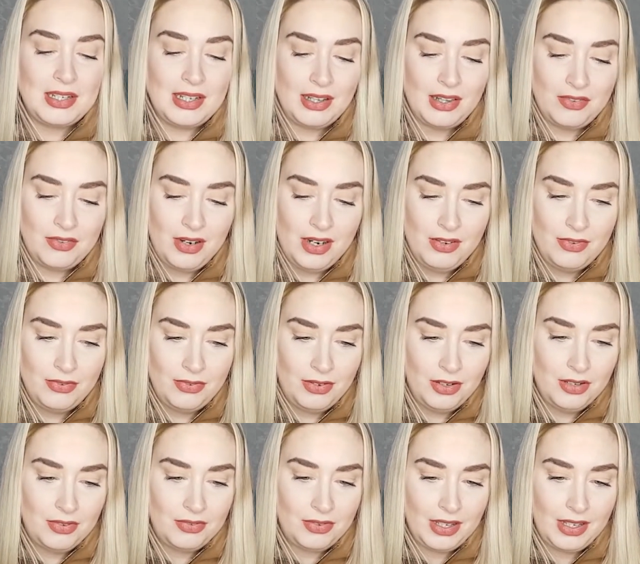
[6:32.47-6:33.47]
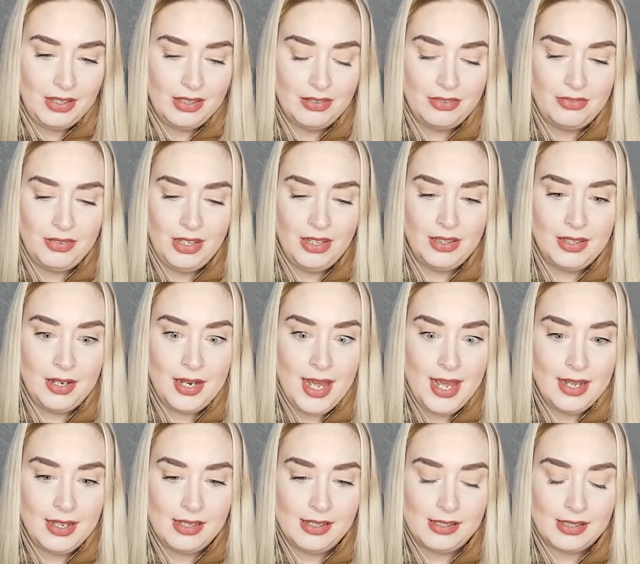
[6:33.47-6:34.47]
They're very fluffy, they feel
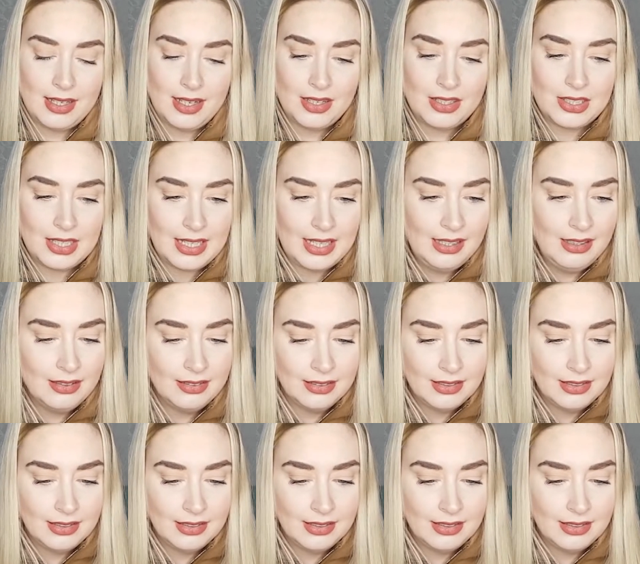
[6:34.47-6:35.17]
nice actually.